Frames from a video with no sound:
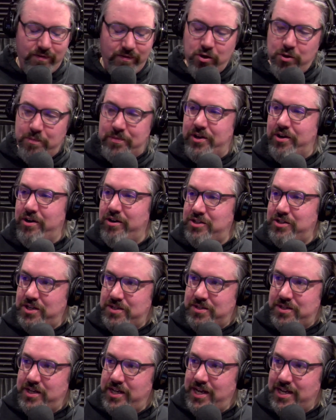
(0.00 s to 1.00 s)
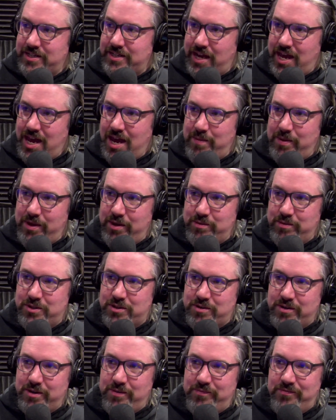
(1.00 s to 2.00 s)
of hope that RJ City has a cameo in
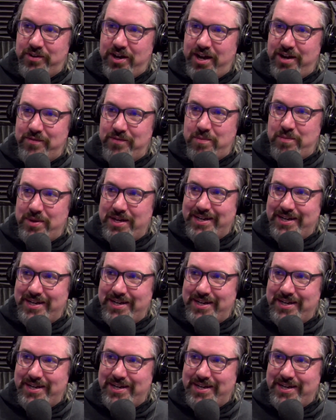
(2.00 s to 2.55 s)
Scream Five, I'm